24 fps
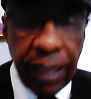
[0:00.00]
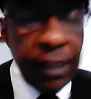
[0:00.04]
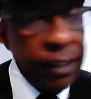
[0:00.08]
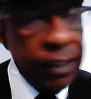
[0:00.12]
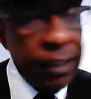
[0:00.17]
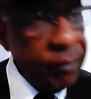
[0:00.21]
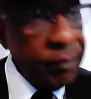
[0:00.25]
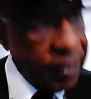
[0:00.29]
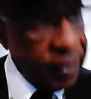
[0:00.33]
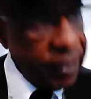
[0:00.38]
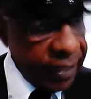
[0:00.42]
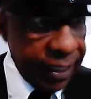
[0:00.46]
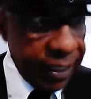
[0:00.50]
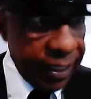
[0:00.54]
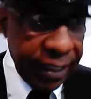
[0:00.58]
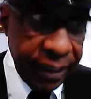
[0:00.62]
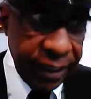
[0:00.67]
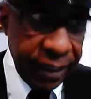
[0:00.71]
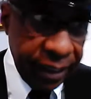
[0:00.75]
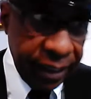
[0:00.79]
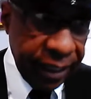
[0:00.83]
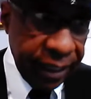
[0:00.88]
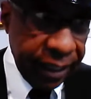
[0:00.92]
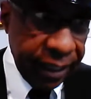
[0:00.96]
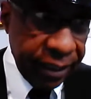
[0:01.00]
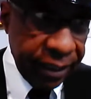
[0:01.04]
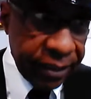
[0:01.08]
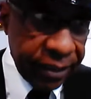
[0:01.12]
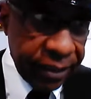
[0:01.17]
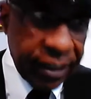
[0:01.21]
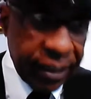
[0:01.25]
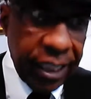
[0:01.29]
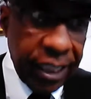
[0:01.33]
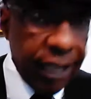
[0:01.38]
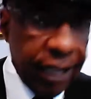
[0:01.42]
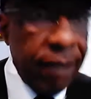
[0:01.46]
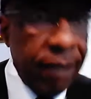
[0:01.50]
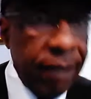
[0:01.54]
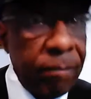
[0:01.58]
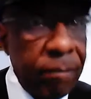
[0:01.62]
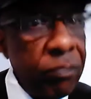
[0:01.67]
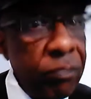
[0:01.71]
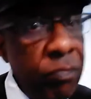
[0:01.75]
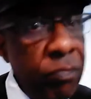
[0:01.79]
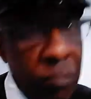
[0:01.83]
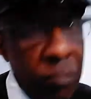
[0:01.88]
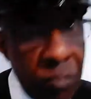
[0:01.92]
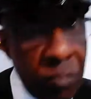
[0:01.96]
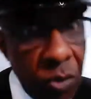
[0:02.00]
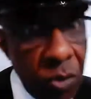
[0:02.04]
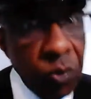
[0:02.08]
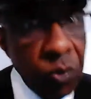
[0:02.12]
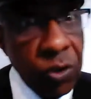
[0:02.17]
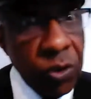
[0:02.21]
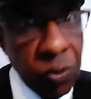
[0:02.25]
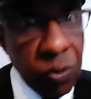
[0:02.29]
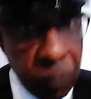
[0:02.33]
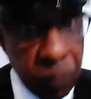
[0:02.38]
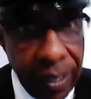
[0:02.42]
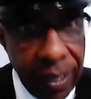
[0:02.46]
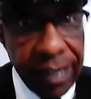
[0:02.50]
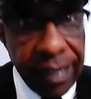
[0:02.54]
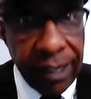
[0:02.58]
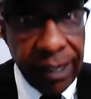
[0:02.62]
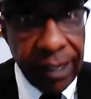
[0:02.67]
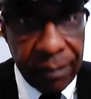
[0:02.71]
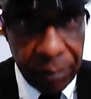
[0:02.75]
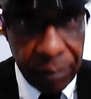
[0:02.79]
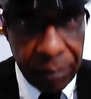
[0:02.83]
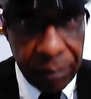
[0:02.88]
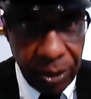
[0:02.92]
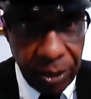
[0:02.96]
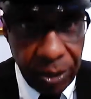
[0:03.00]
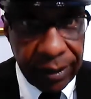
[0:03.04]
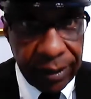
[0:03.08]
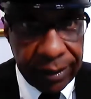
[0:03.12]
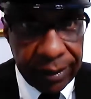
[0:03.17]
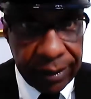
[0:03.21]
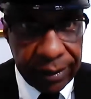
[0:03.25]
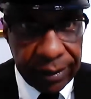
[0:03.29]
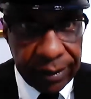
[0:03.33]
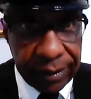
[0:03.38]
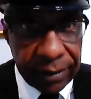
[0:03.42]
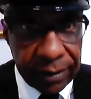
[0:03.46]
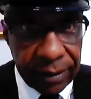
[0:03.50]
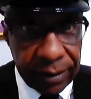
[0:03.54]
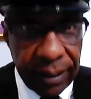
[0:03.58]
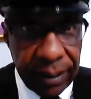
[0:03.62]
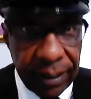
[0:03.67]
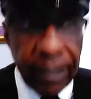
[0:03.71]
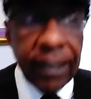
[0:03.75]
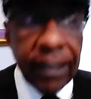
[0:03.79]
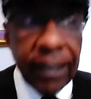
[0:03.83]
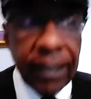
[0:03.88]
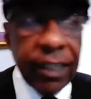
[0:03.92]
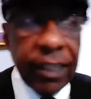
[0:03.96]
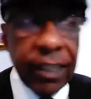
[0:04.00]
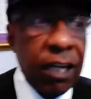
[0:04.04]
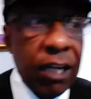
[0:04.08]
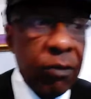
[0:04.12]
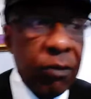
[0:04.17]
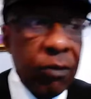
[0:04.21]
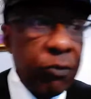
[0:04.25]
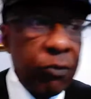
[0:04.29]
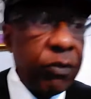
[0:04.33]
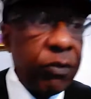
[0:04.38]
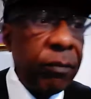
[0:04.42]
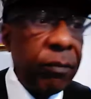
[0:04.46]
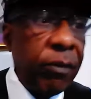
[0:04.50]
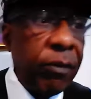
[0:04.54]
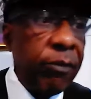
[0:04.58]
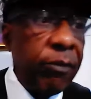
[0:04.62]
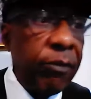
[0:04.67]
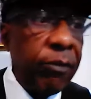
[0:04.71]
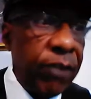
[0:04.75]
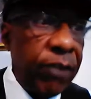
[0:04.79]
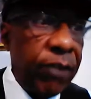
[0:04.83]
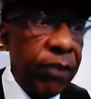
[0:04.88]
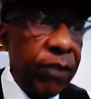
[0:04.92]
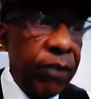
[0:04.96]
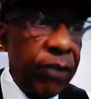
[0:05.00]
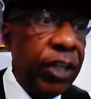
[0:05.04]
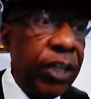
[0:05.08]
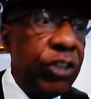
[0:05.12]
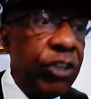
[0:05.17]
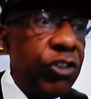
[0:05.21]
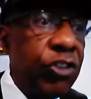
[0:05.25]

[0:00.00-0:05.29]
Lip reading: Let me say that again. See, most white Americans come from a very